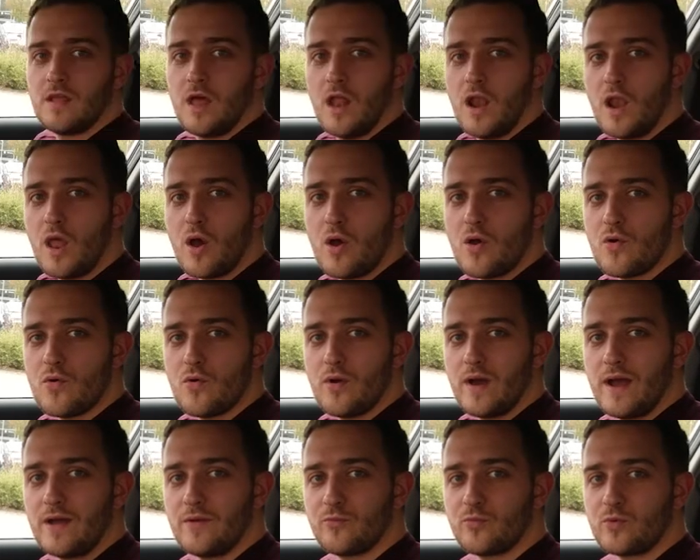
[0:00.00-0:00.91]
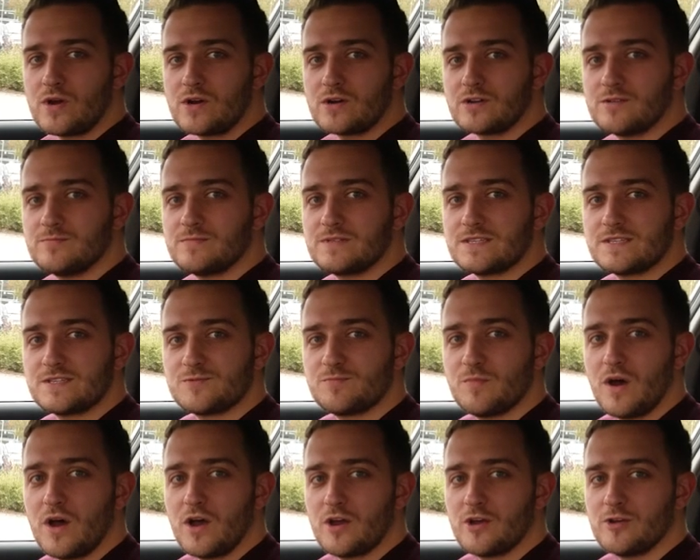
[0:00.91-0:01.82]
Hello and welcome to
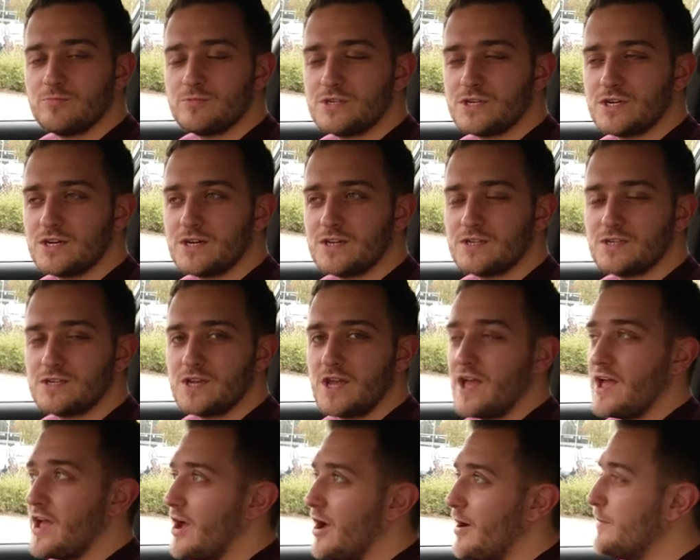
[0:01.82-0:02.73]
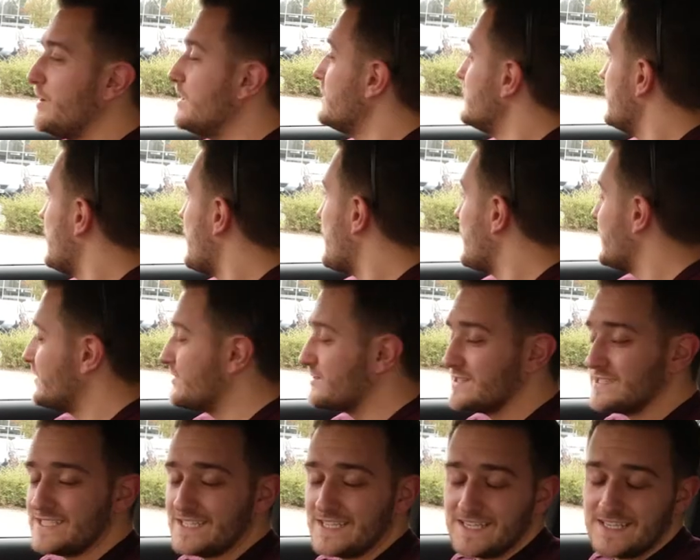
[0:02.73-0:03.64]
Smart Home Charge. I'm at the
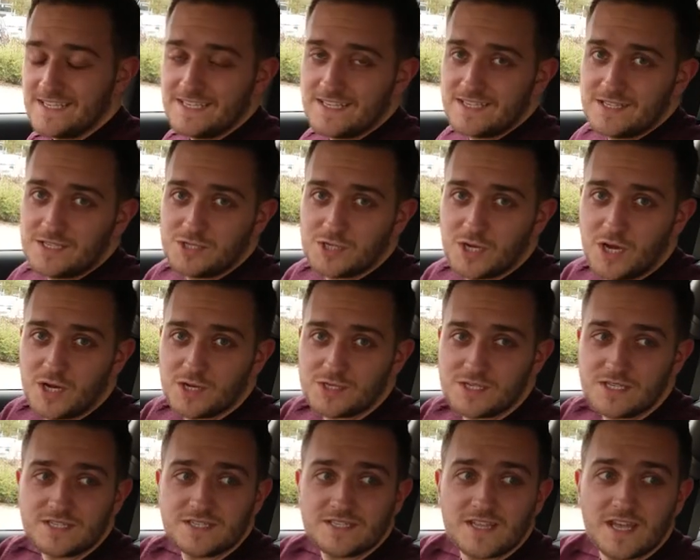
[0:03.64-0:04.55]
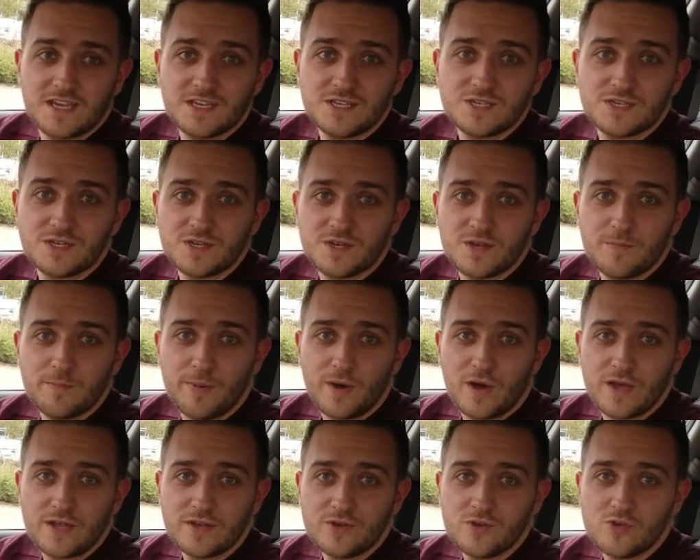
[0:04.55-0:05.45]
Ionity Charging Station
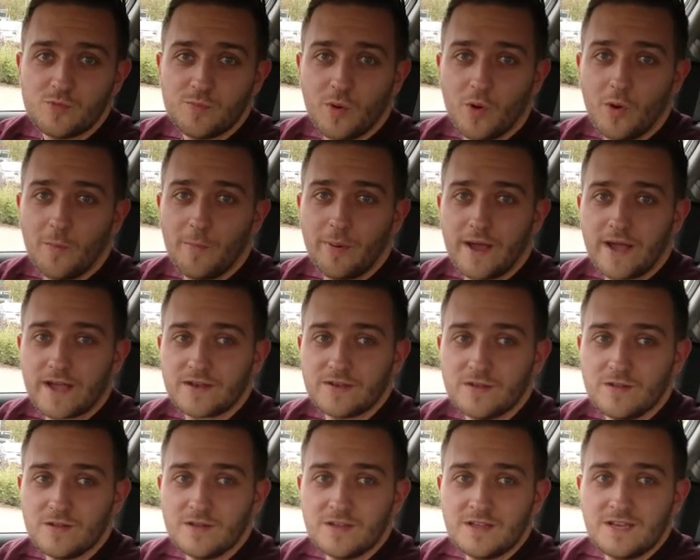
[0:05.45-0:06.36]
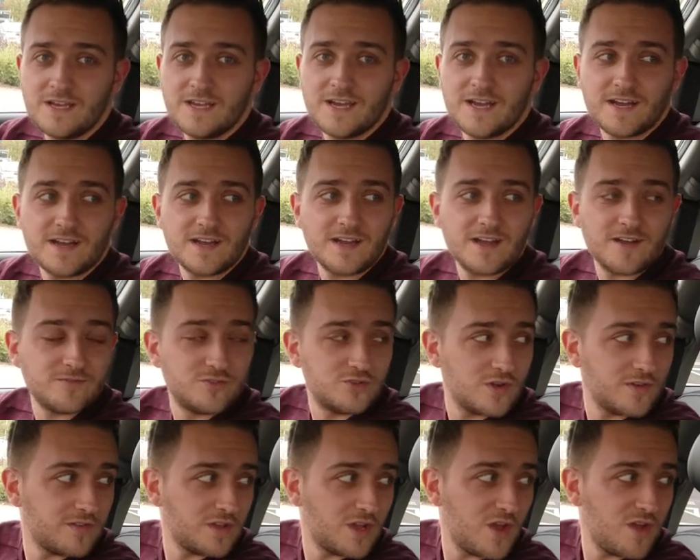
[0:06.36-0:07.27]
by Newport Pagnell. I've
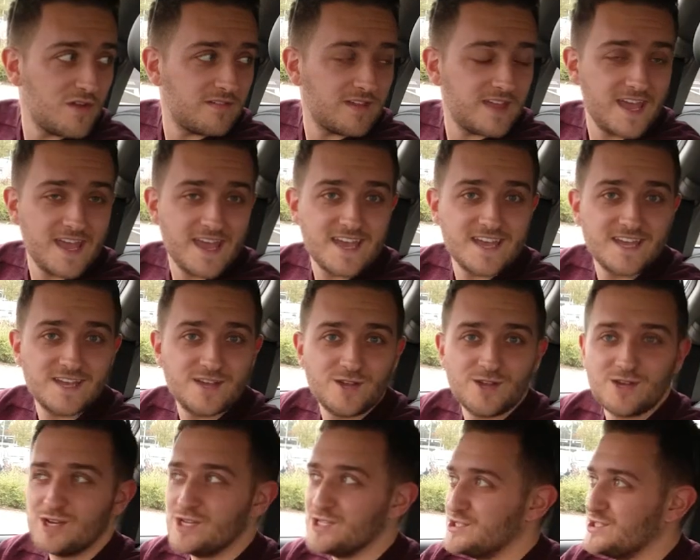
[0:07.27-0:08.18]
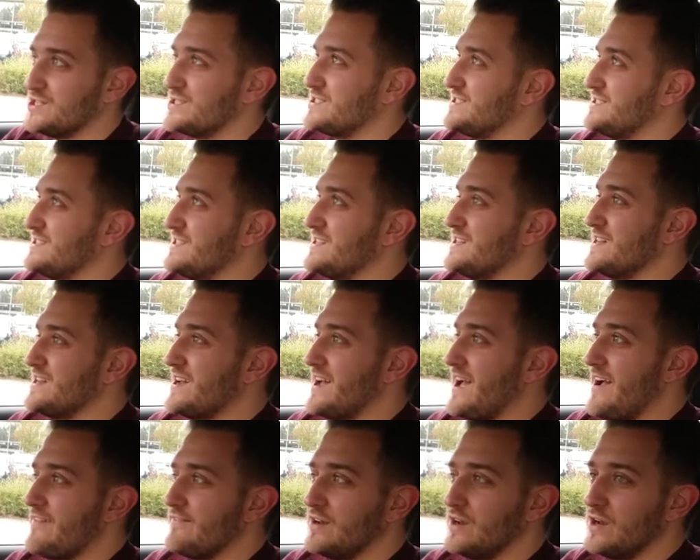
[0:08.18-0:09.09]
driven over here just
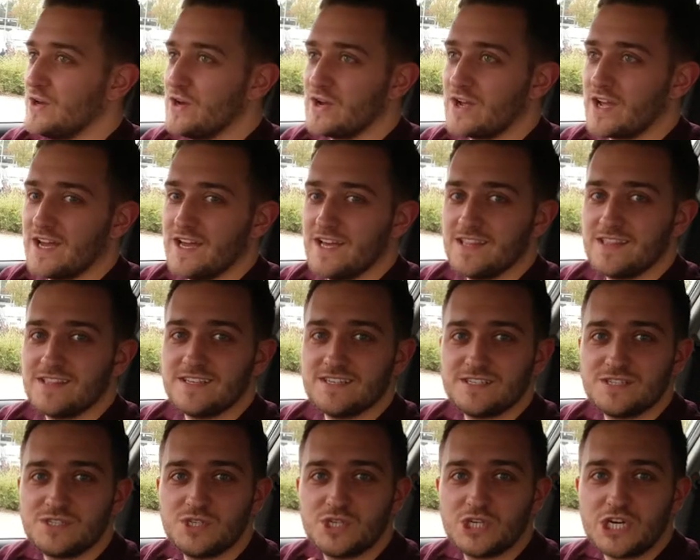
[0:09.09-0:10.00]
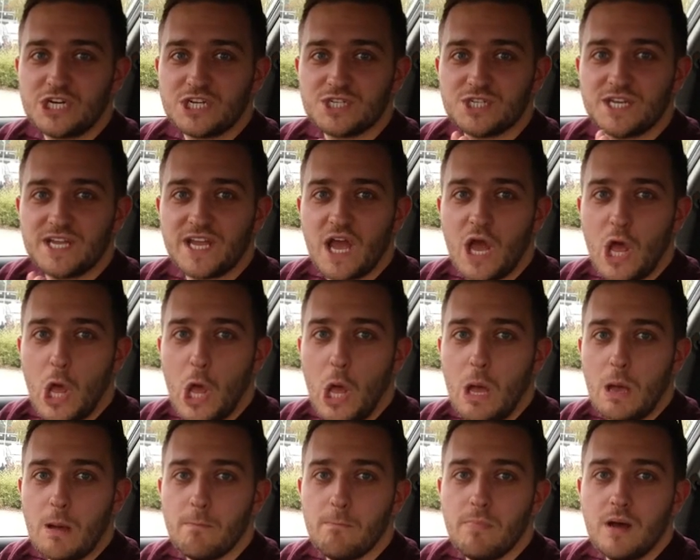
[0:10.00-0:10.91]
to have a look at this charging
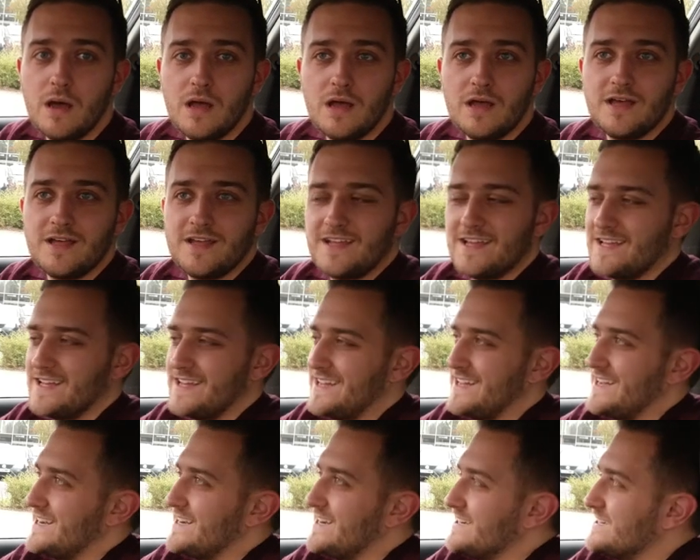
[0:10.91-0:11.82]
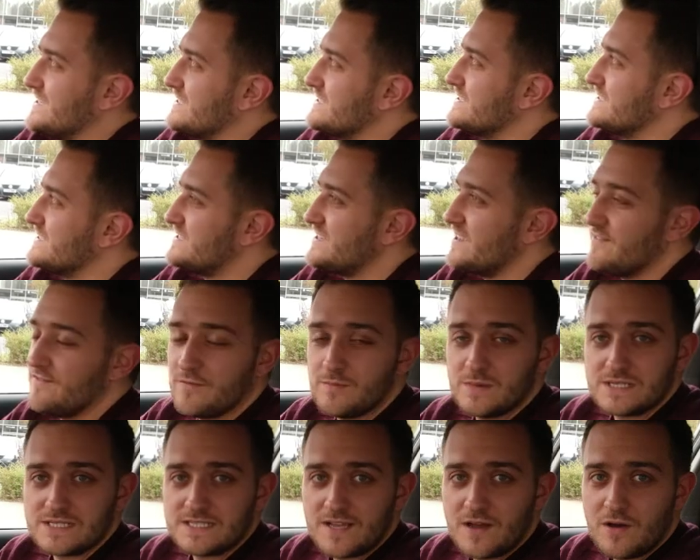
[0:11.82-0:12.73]
hub and see
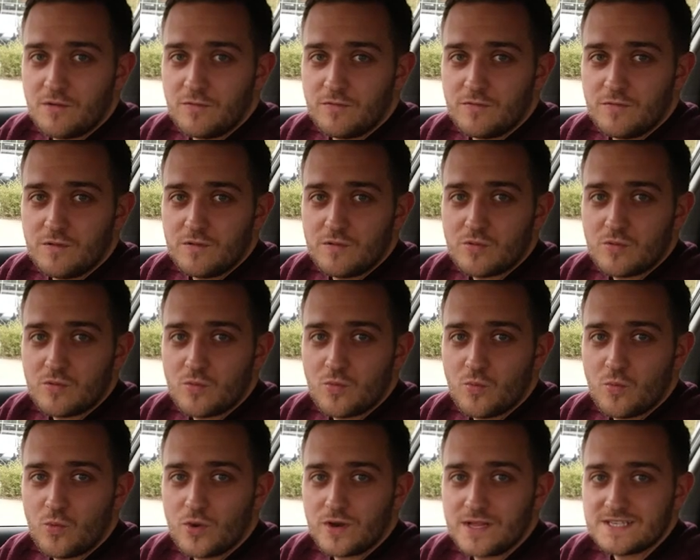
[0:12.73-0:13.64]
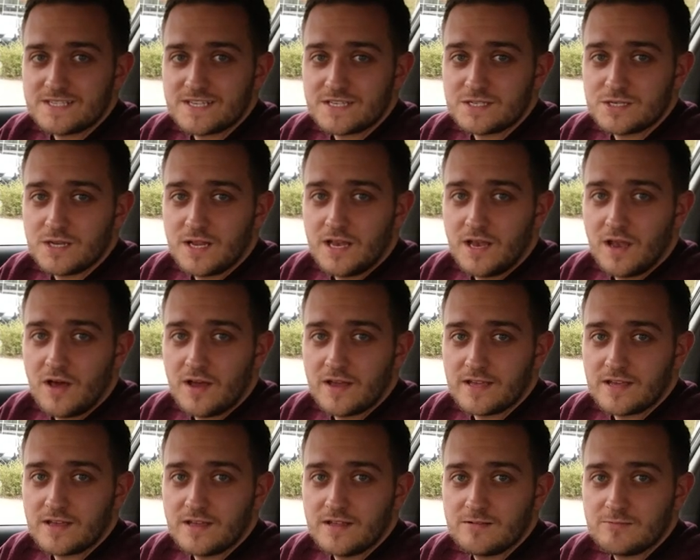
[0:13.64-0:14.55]
for myself what it's actually
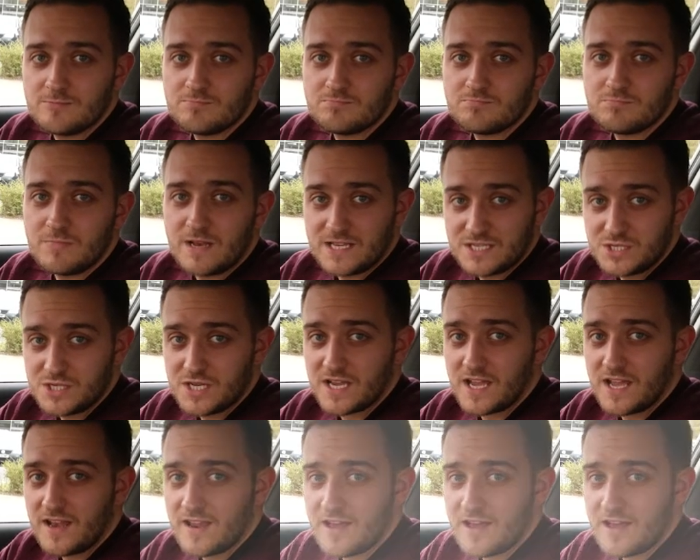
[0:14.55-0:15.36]
like. Let's check